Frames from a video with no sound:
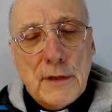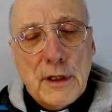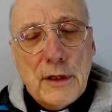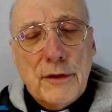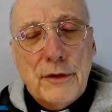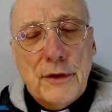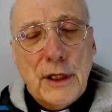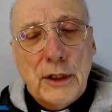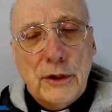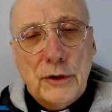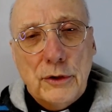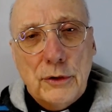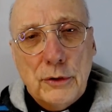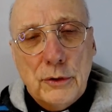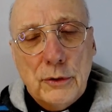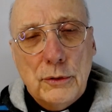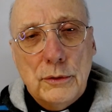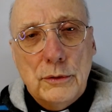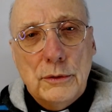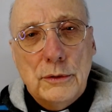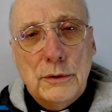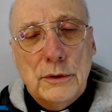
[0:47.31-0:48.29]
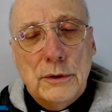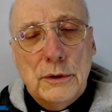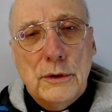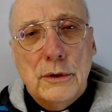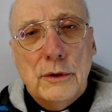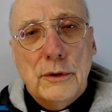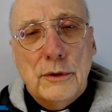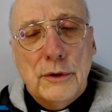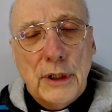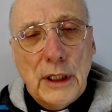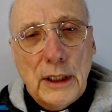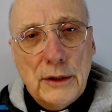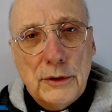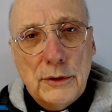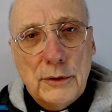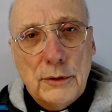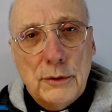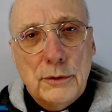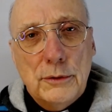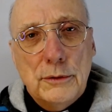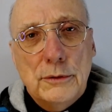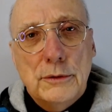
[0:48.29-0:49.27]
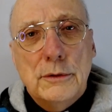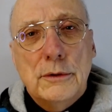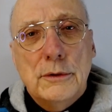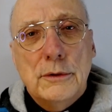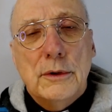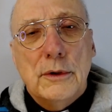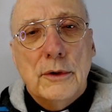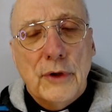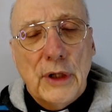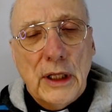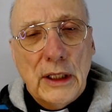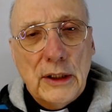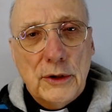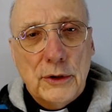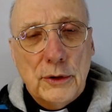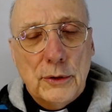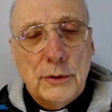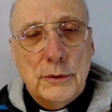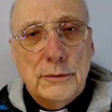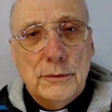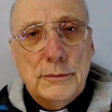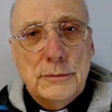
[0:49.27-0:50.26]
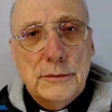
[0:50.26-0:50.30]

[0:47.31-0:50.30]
Thank you, thank you, thank you.